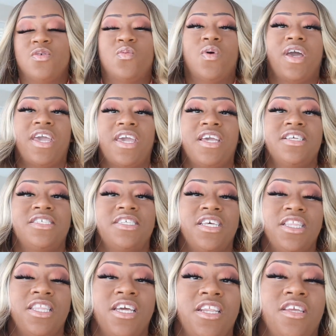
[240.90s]
the way
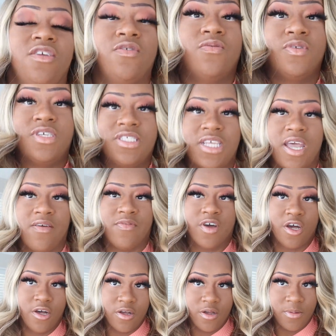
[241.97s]
synthetic units have
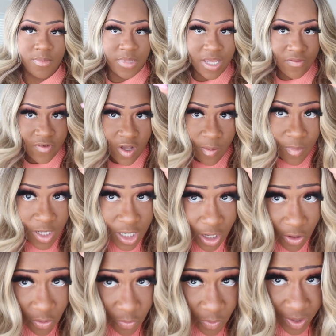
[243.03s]
come, they've come a
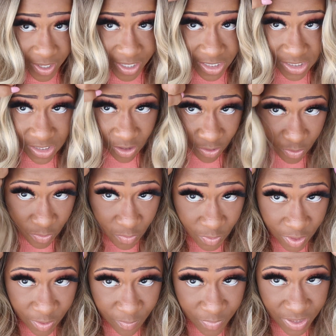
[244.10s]
long way, so
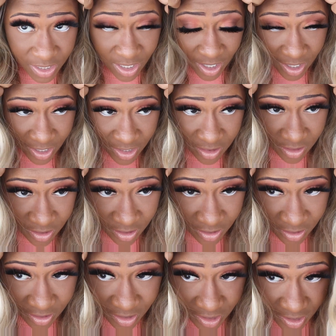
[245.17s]
we're beyond
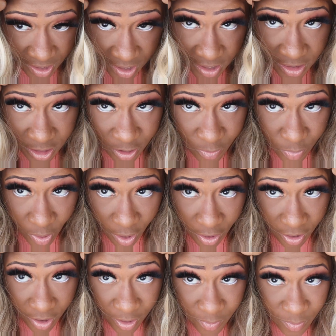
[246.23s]
the
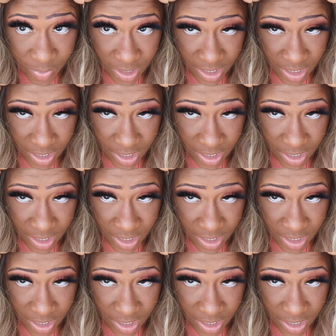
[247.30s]
part